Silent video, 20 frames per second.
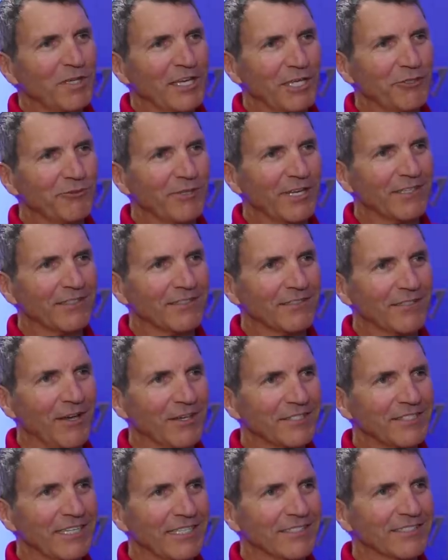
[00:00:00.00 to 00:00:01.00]
Kidrick,
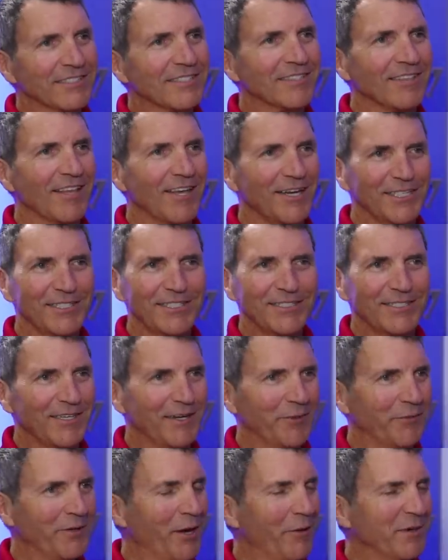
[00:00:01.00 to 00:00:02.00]
#Slug.
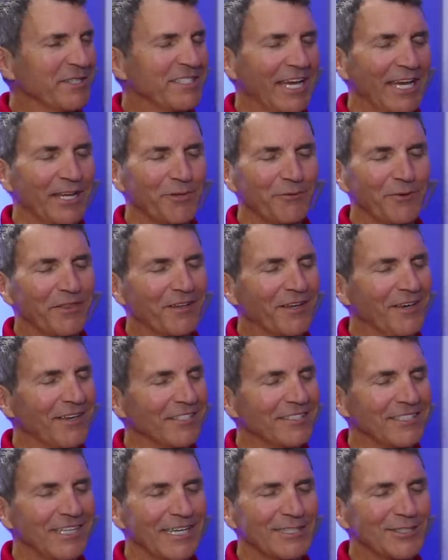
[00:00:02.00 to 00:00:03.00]
We always end with
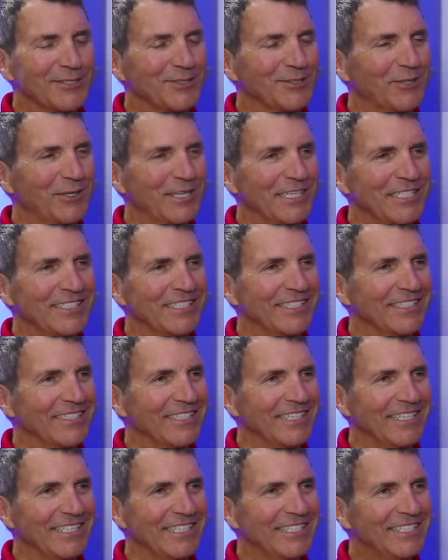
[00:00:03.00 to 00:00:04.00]
# stories,
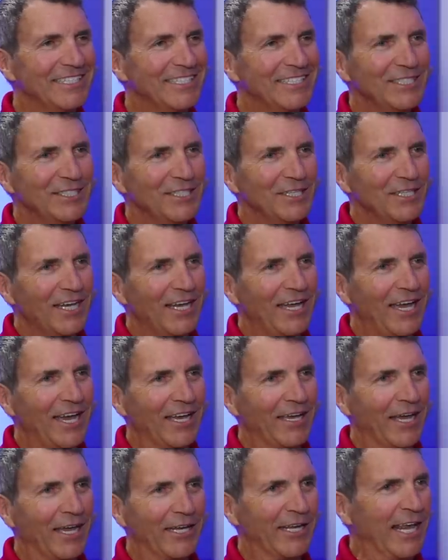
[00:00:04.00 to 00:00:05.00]
and
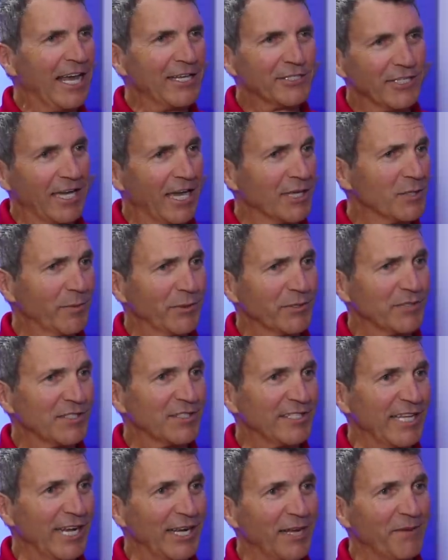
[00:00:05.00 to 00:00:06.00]
I could ask you, I suppose, to
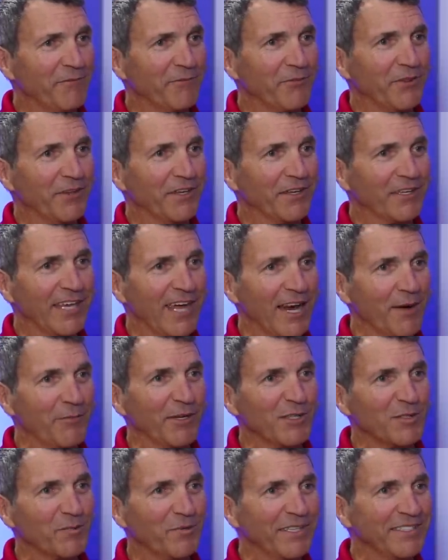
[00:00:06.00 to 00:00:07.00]
stand up for the
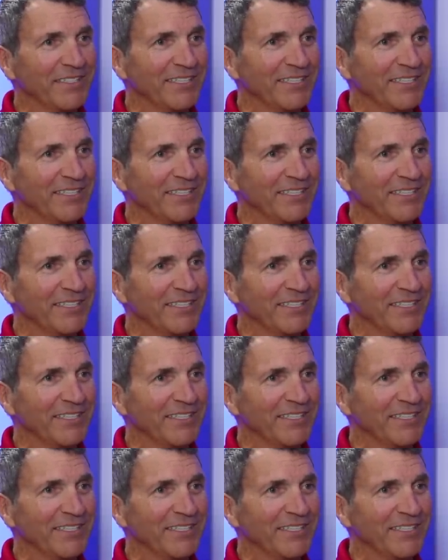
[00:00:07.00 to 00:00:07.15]
cameras, but...